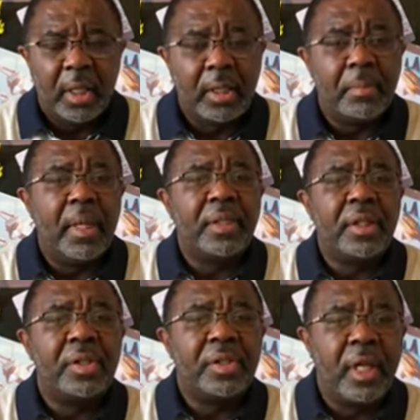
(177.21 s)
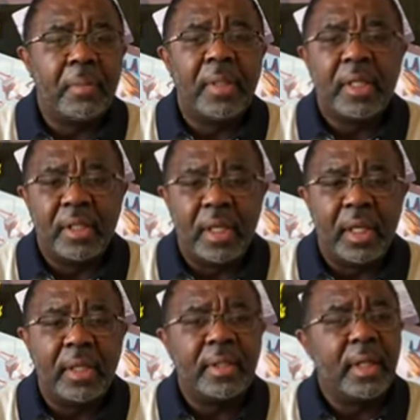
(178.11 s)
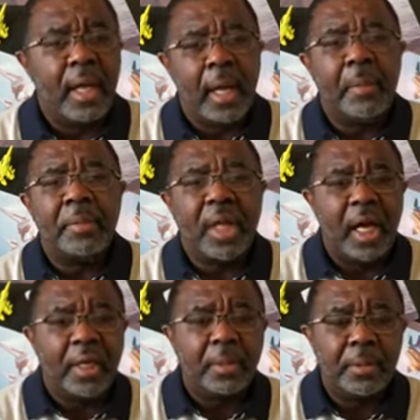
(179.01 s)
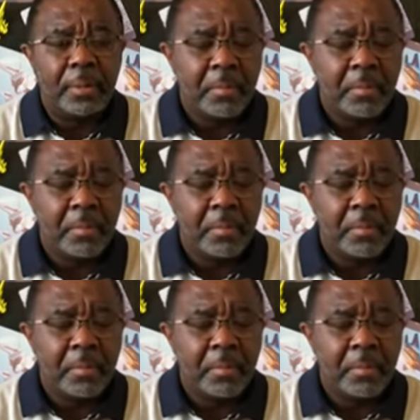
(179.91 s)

And he makes this statement, he says, I'm tired.